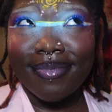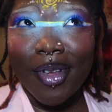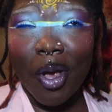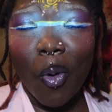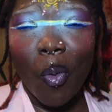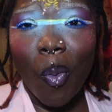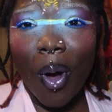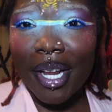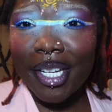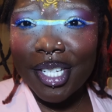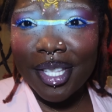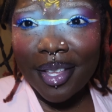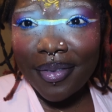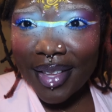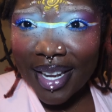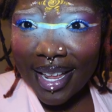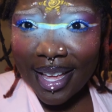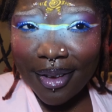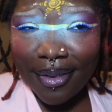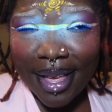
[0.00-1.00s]
watch the
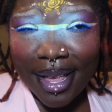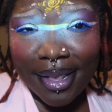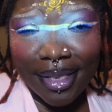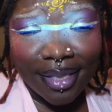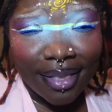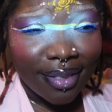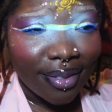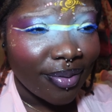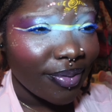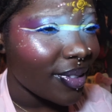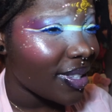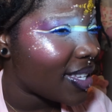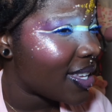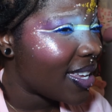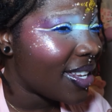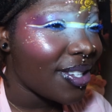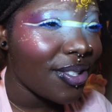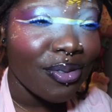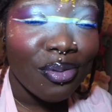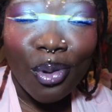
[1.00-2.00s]
video and
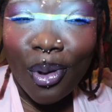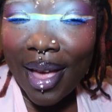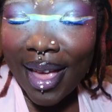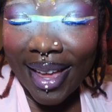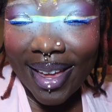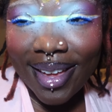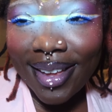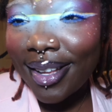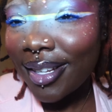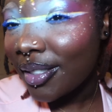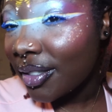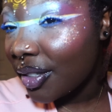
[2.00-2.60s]
enjoy